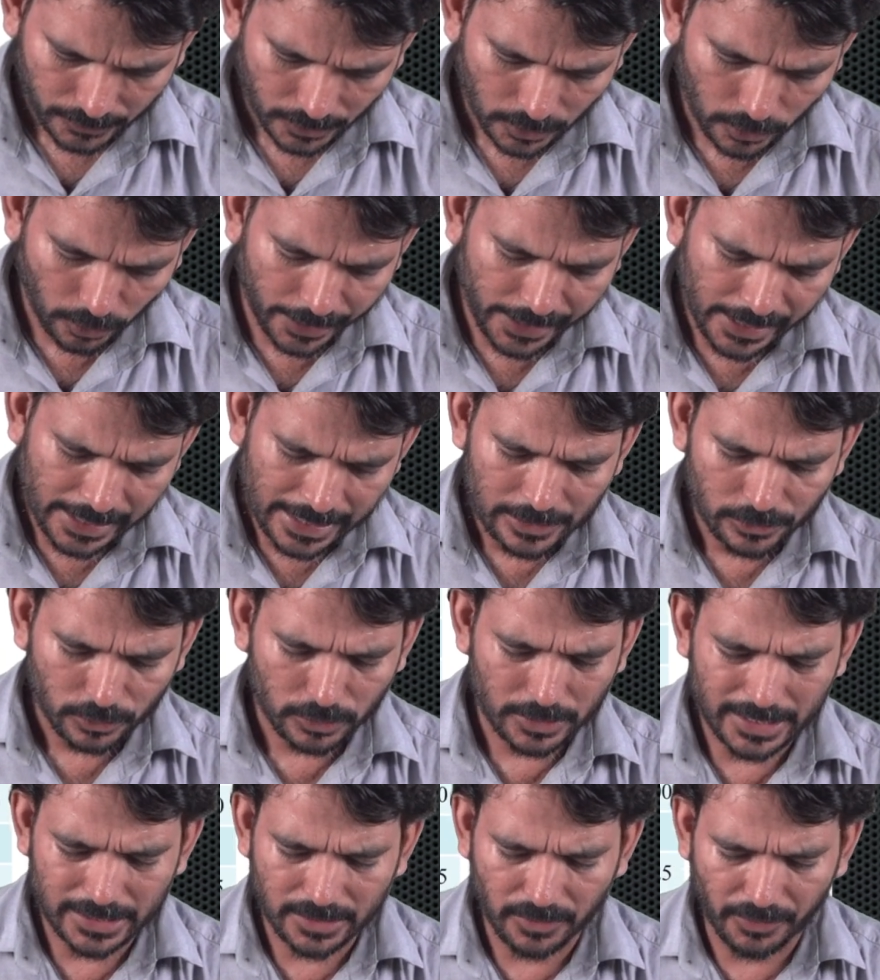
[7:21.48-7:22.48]
Okay, so
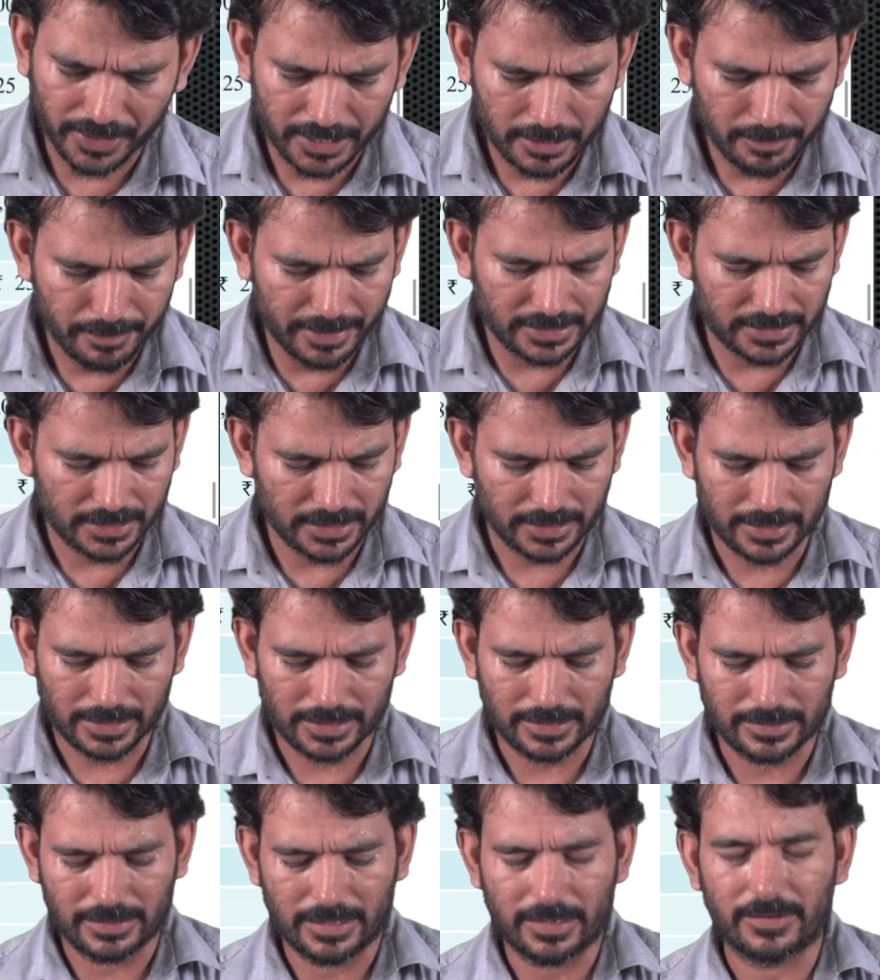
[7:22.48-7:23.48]
that is a very basic,
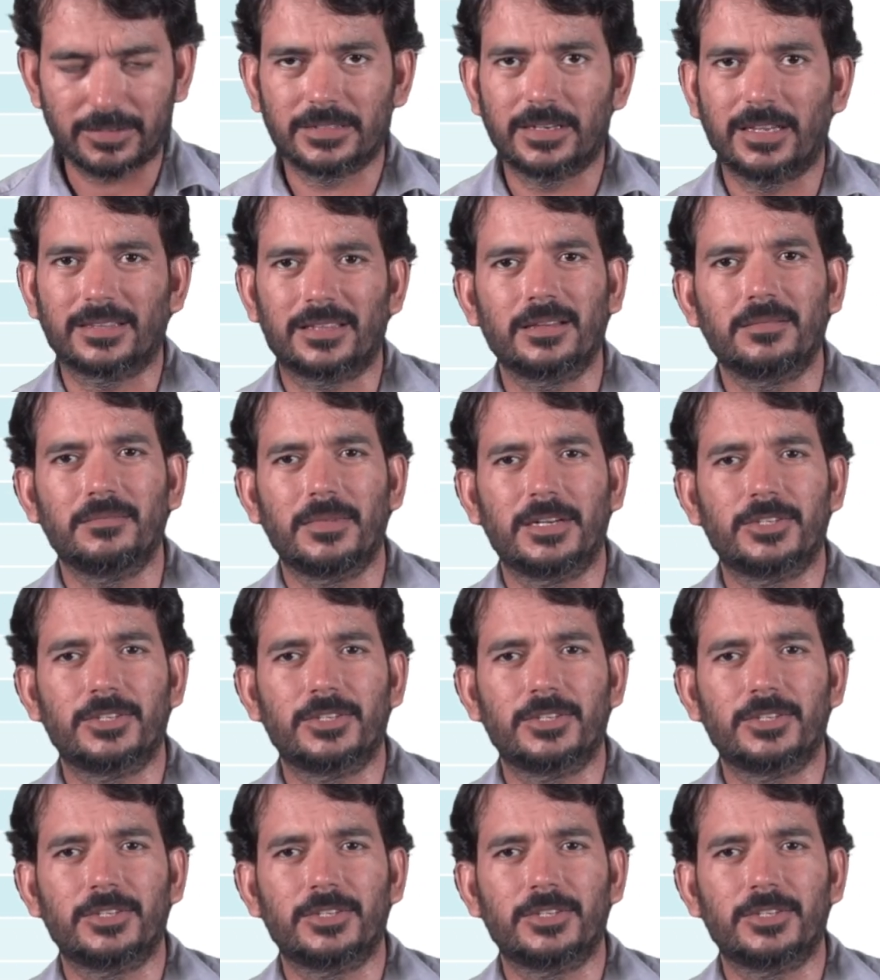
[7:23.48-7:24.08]
there was nothing